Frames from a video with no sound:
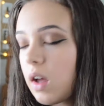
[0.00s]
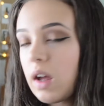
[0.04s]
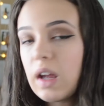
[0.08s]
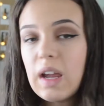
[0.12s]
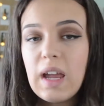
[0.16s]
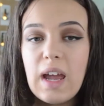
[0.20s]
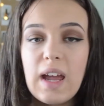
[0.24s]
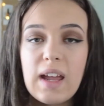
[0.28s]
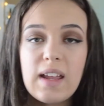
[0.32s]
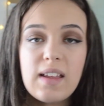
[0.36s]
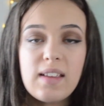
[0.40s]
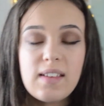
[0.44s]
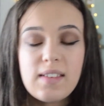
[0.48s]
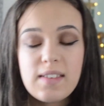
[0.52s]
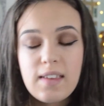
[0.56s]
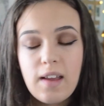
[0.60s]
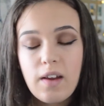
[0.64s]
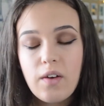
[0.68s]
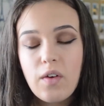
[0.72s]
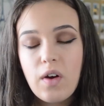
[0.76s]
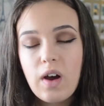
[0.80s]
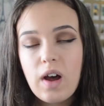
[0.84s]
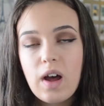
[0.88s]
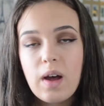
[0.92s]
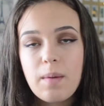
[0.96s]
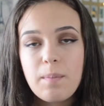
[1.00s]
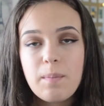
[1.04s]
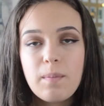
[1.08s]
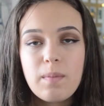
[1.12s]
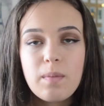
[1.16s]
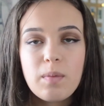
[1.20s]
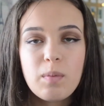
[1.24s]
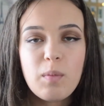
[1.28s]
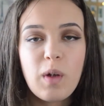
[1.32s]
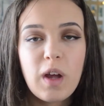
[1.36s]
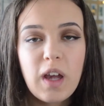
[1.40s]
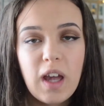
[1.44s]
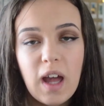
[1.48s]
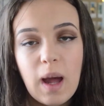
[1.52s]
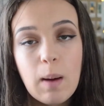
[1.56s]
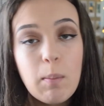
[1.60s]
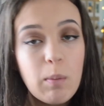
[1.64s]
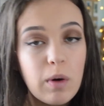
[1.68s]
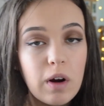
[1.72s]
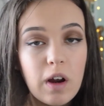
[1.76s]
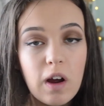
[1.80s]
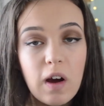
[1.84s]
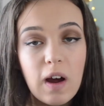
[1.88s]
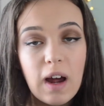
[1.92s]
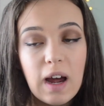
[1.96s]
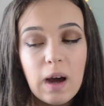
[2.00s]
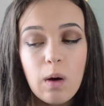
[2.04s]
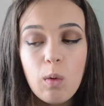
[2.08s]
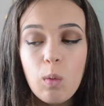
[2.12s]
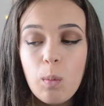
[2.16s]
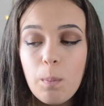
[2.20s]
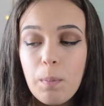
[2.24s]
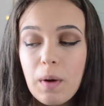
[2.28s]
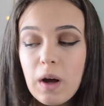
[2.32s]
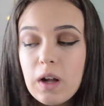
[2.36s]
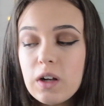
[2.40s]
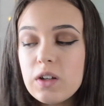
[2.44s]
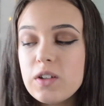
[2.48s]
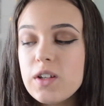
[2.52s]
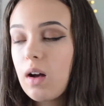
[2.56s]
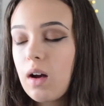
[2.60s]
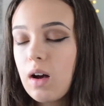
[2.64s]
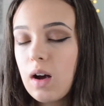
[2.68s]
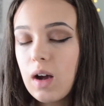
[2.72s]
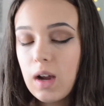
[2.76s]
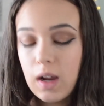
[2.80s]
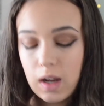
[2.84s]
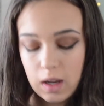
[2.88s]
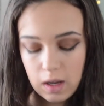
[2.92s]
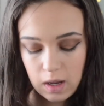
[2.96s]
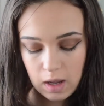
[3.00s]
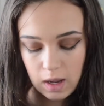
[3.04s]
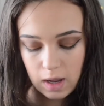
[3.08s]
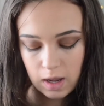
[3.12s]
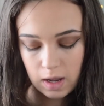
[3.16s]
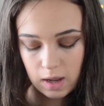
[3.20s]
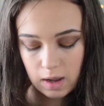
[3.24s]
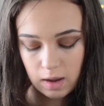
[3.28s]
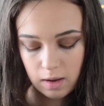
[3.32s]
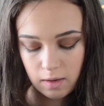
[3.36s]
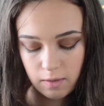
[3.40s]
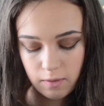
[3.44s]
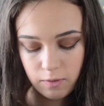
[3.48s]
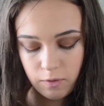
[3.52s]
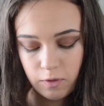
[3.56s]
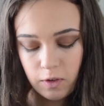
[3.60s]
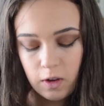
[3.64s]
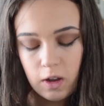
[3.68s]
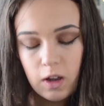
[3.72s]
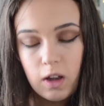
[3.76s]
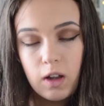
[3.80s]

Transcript: Okay, so my camera cut out, but I have